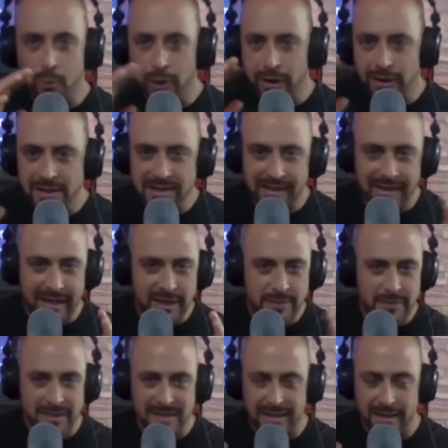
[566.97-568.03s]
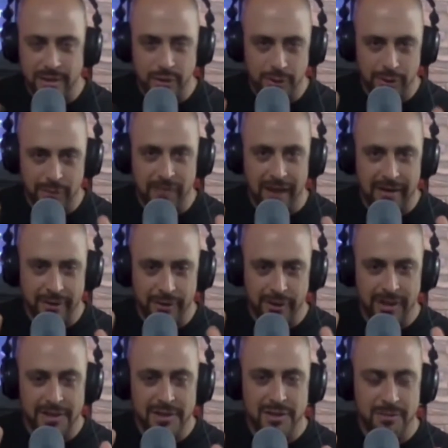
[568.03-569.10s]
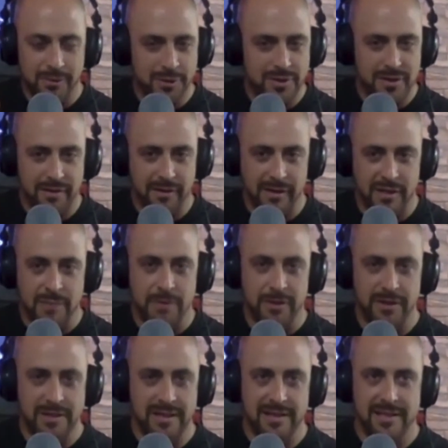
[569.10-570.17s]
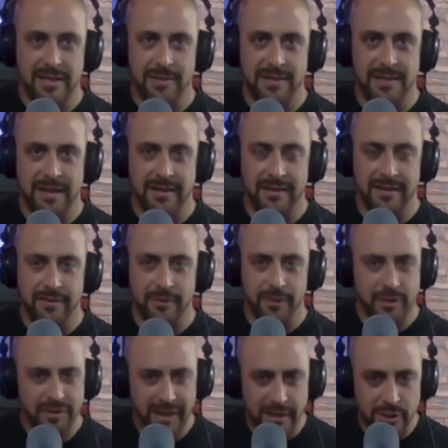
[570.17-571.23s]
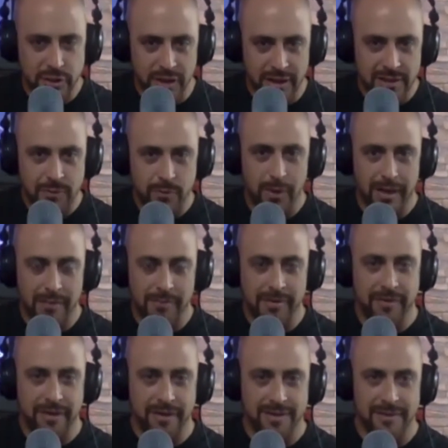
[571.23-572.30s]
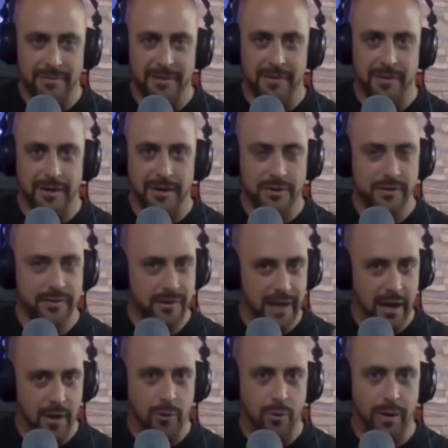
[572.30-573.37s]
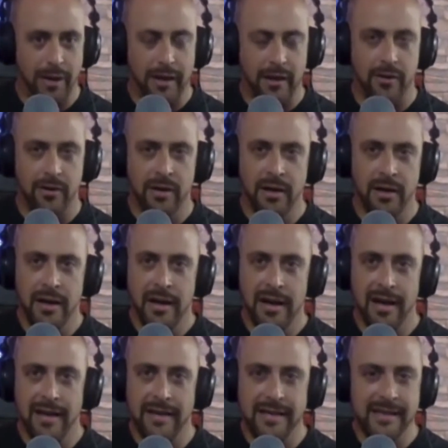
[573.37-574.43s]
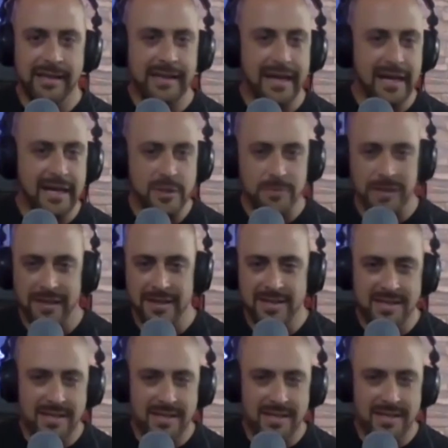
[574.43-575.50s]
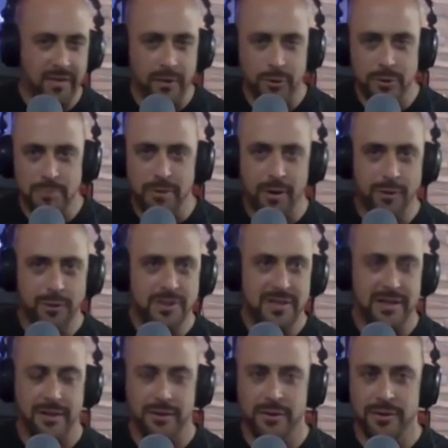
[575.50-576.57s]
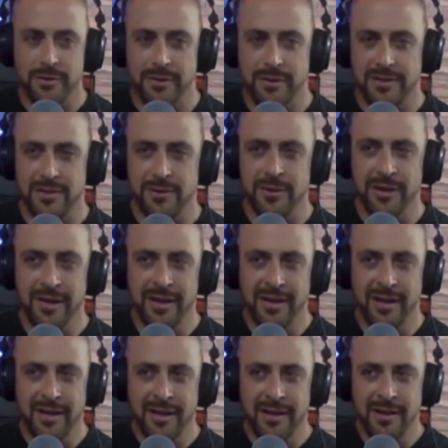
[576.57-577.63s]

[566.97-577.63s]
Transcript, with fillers: That awareness and engagement stage, your customers experience that same exact thing for you. They just randomly found something about you. They're now aware. And the engagement is some of those posts that you're doing. So